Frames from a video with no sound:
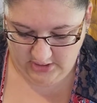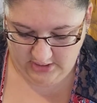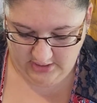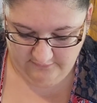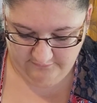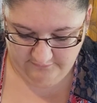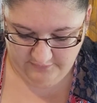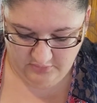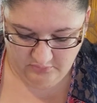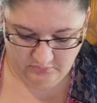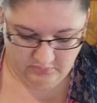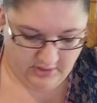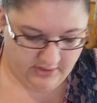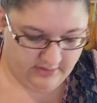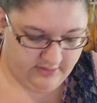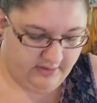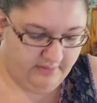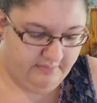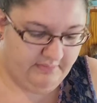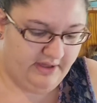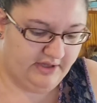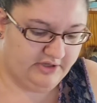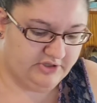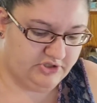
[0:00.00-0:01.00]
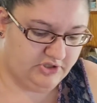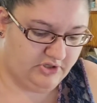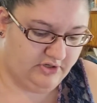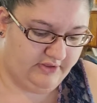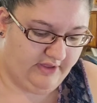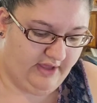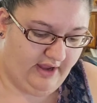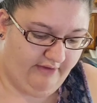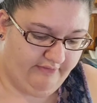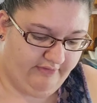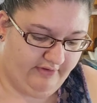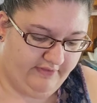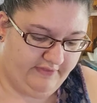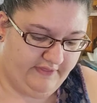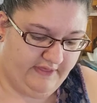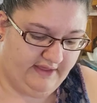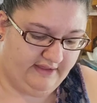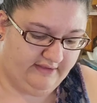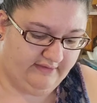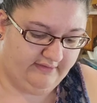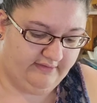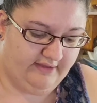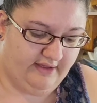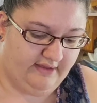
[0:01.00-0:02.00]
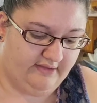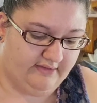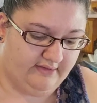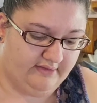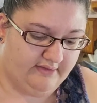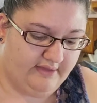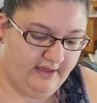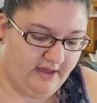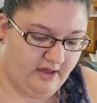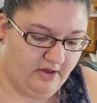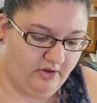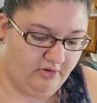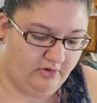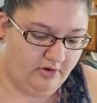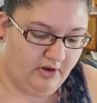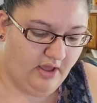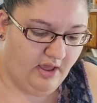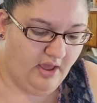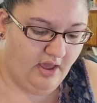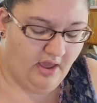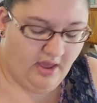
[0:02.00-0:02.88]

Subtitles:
if you want to make sure that everything stays down,